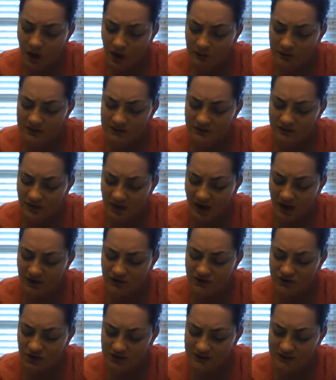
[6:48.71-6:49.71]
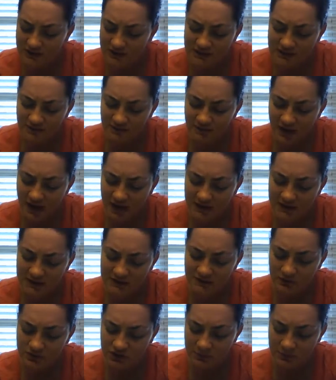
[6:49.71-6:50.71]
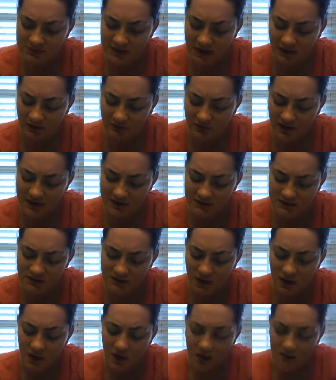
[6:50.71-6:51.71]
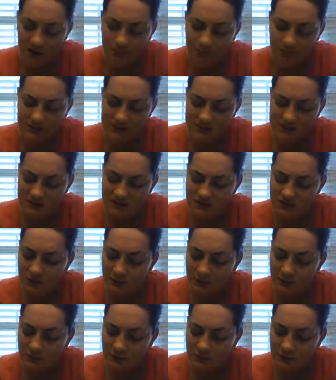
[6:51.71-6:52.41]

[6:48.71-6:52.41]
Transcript: just as the fat is removed from the fellowship sacrifice.